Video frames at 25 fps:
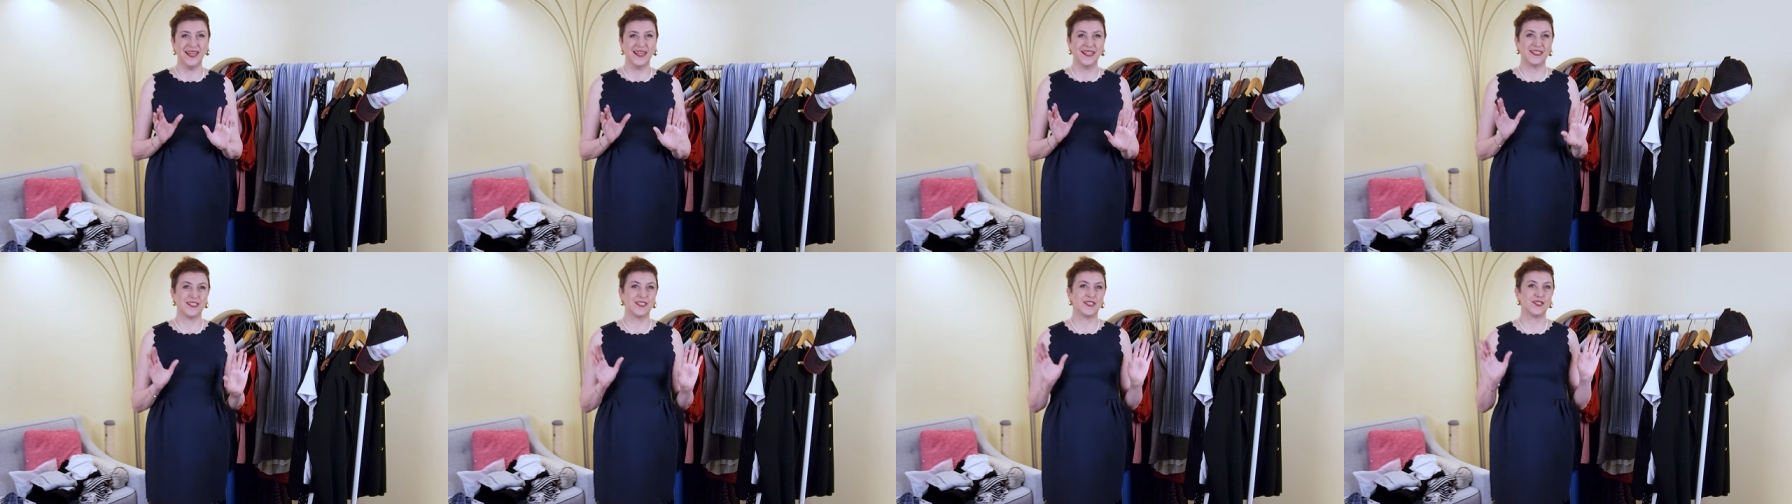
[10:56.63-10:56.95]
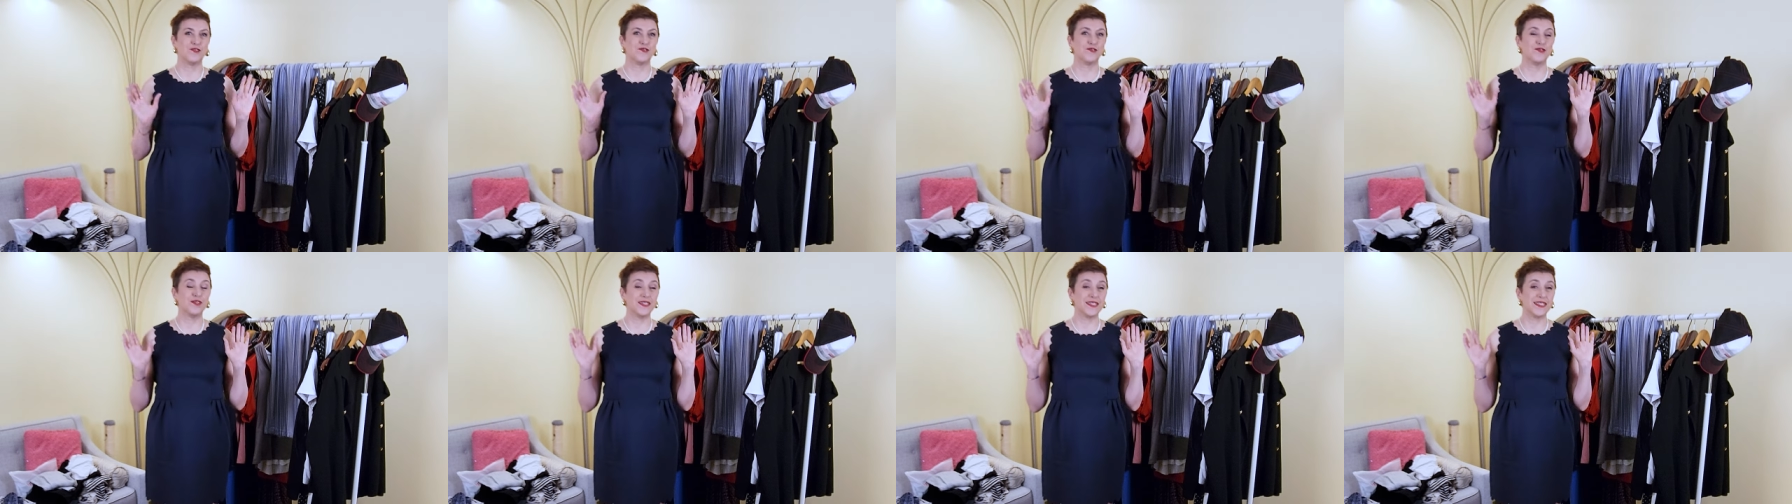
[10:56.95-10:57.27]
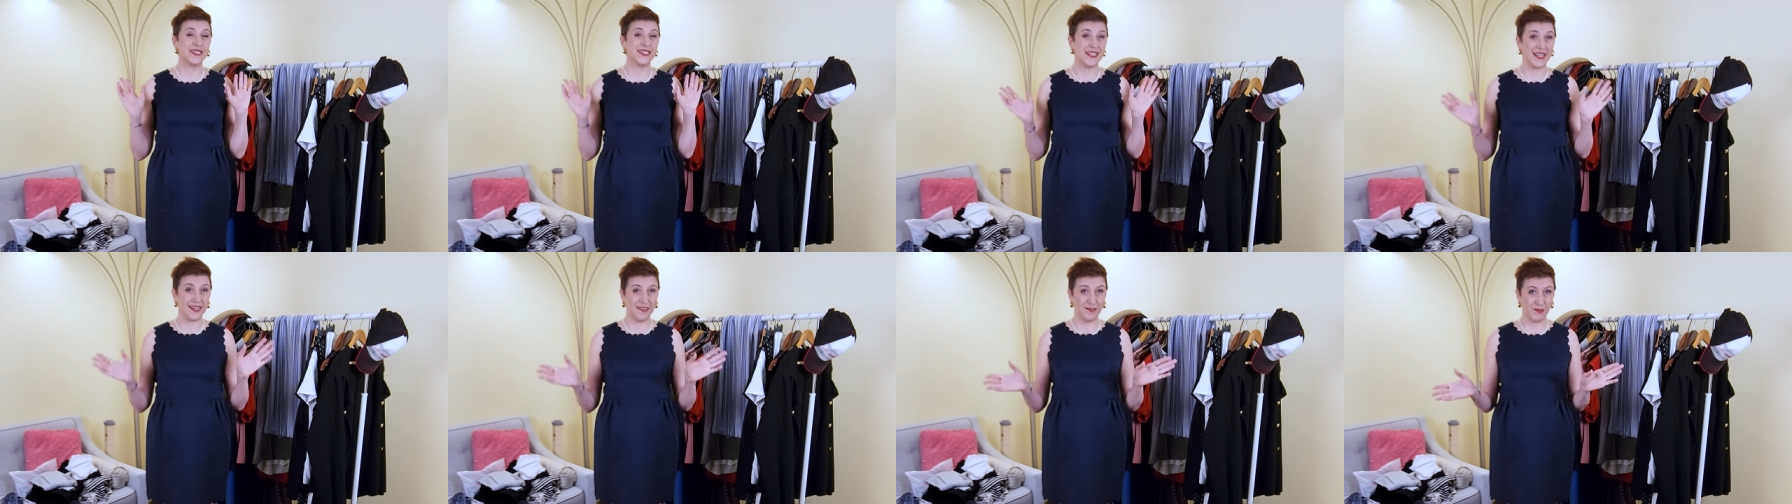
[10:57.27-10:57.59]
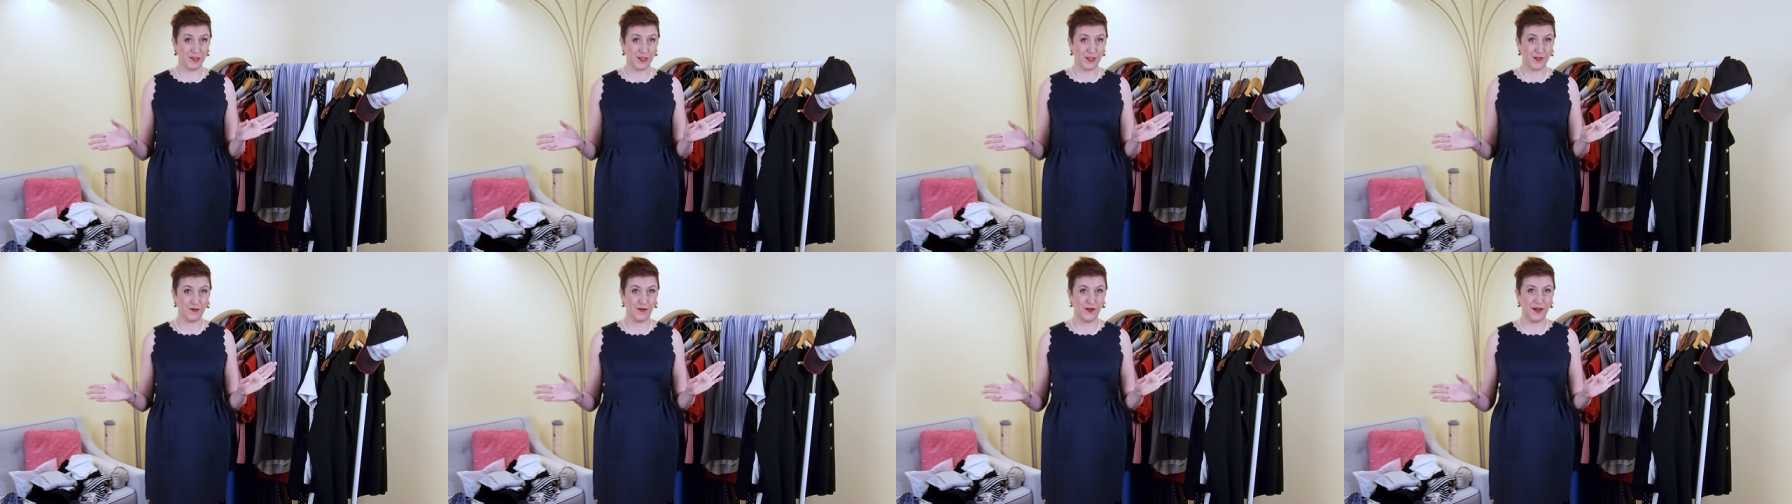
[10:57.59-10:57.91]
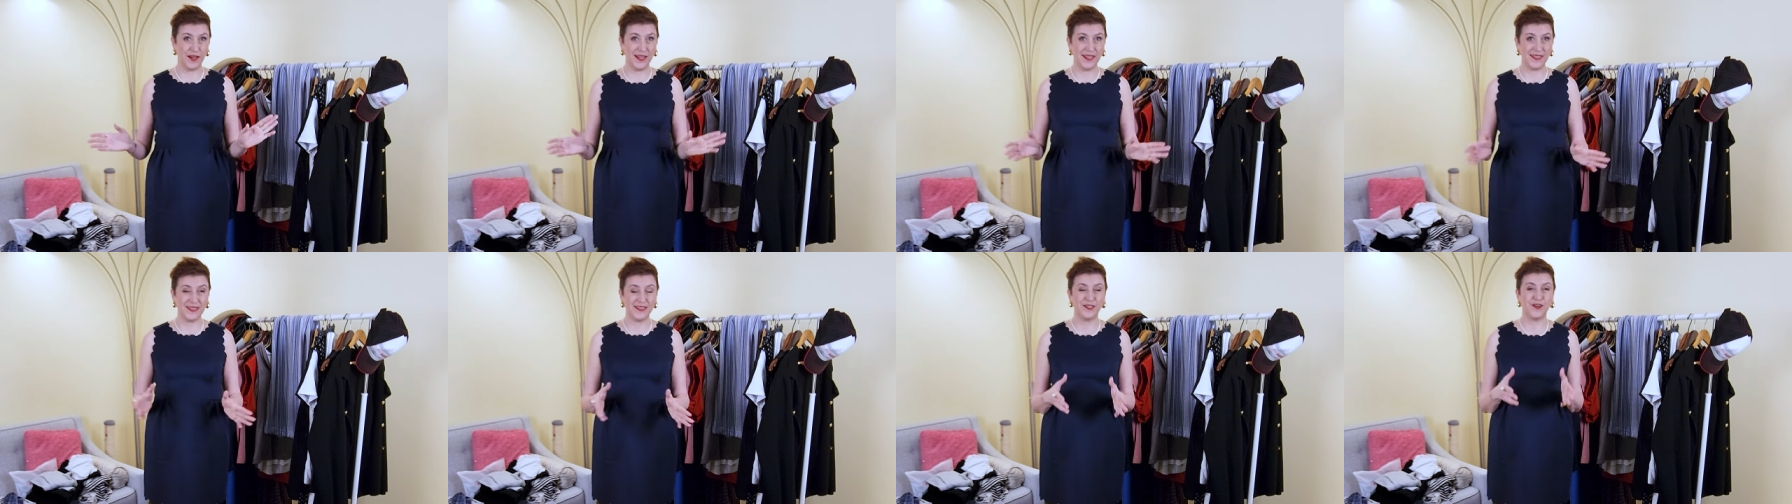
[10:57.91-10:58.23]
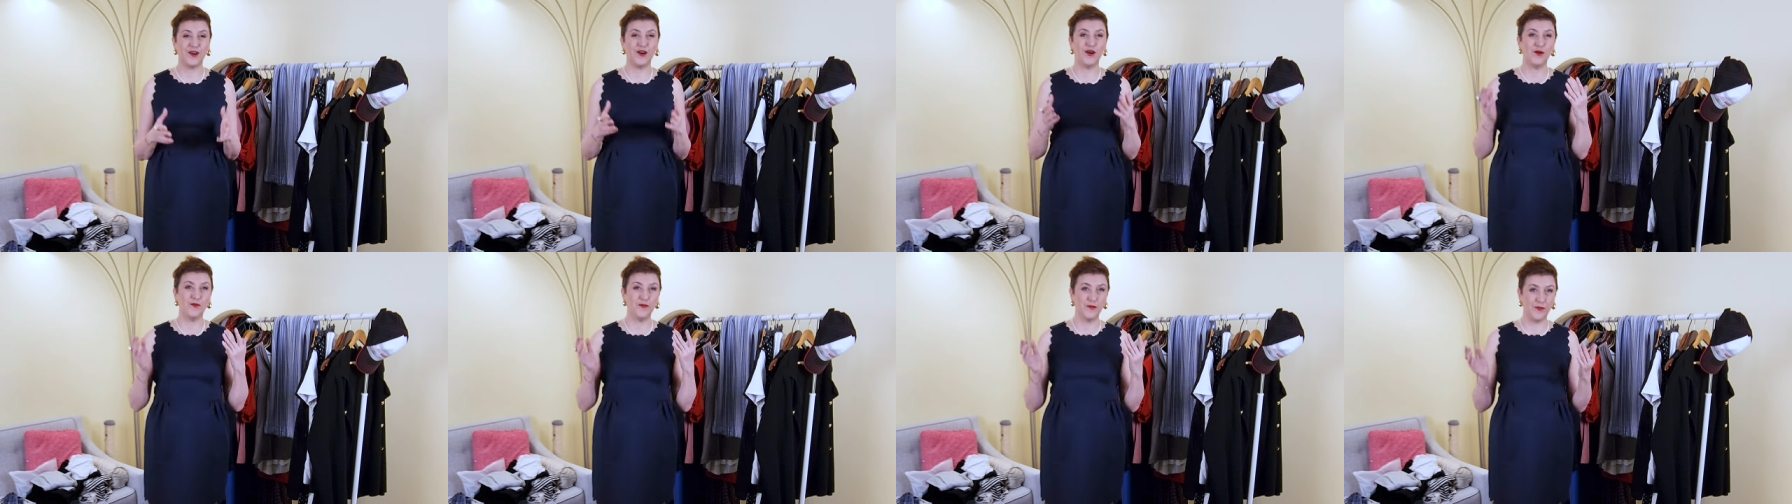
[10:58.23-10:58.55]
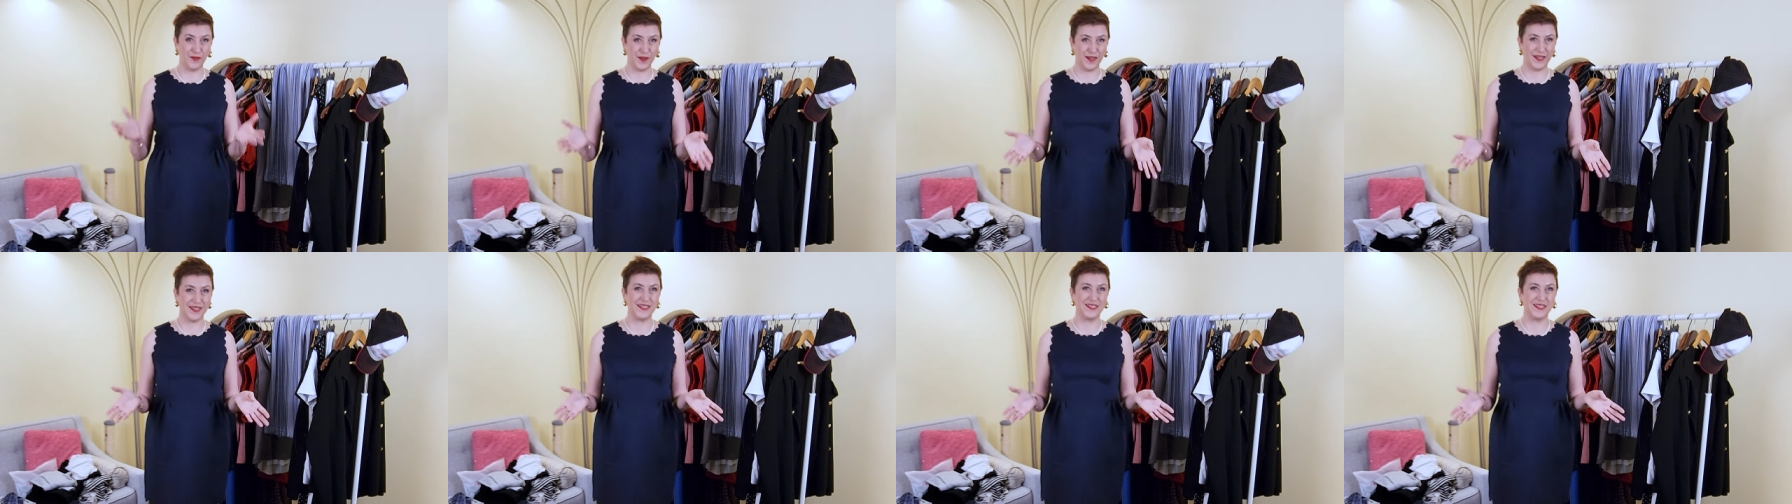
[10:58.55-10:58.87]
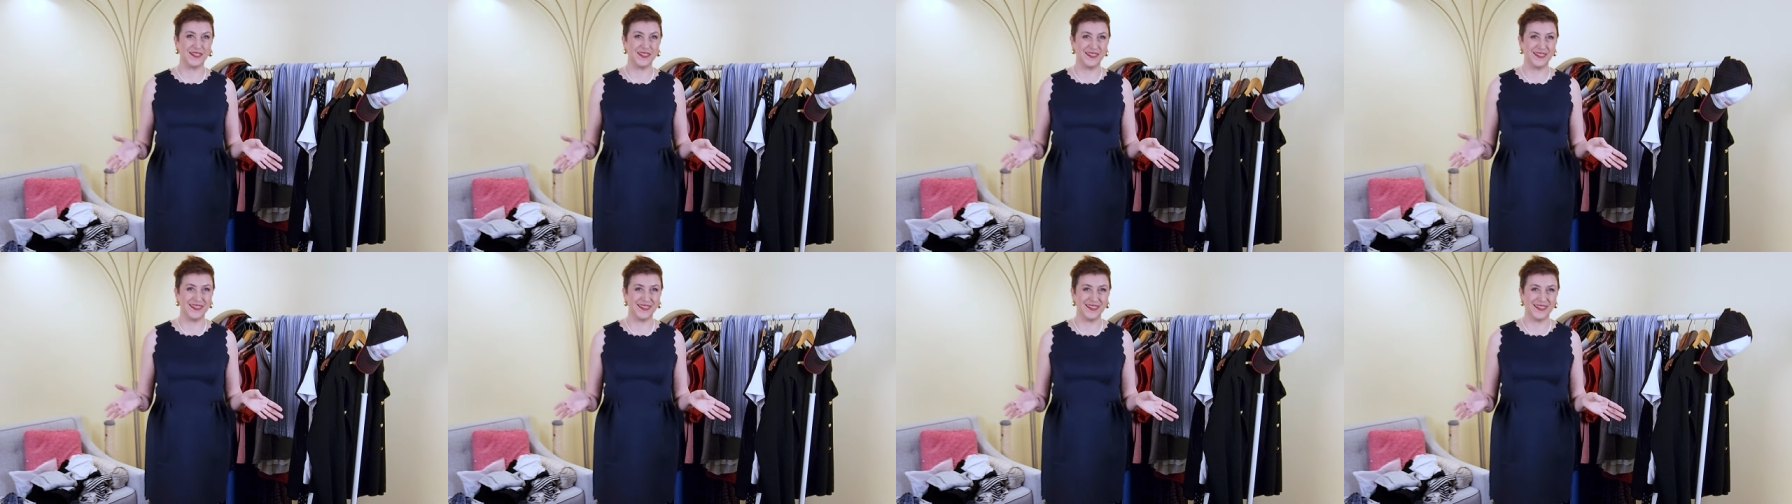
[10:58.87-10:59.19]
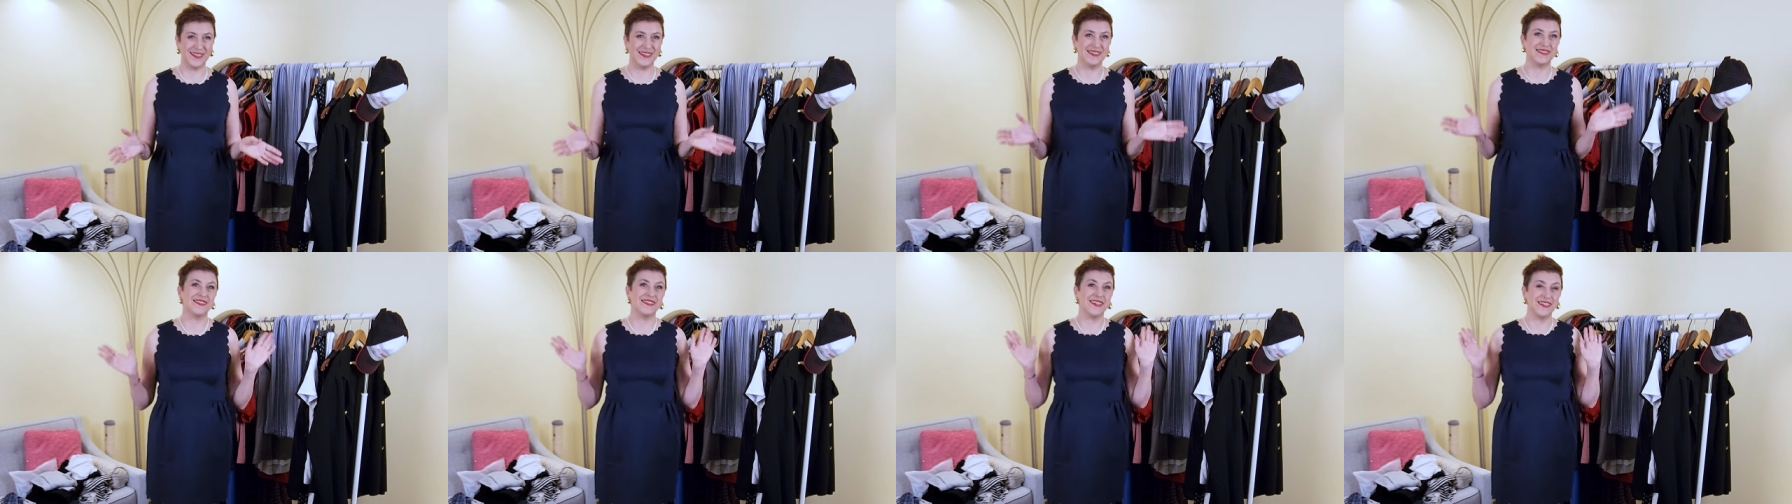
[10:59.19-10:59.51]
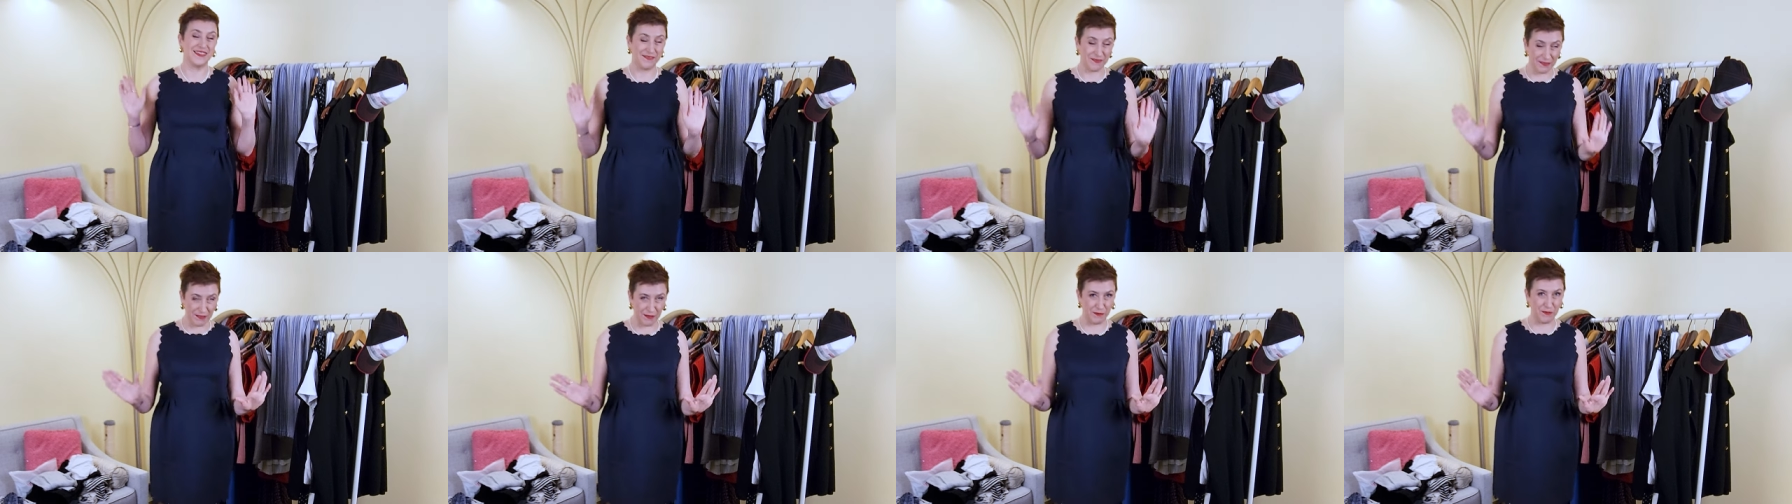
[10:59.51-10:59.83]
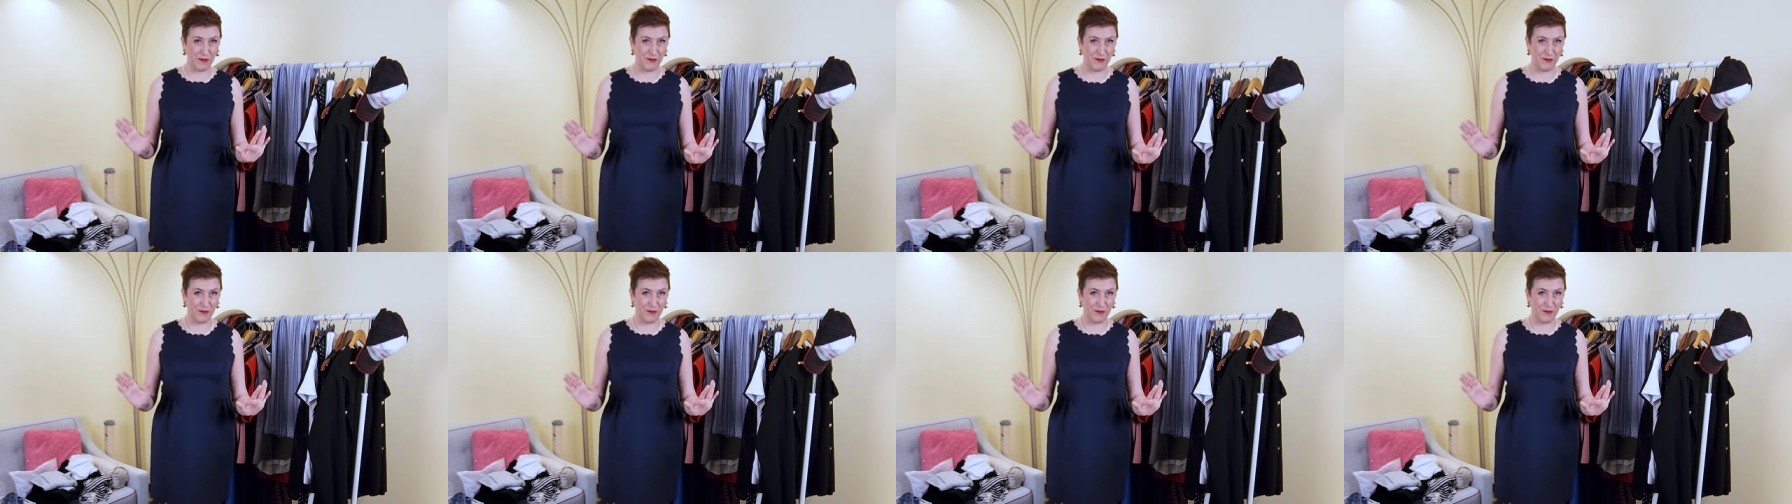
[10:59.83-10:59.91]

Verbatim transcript: so it sounds fun, hopefully it will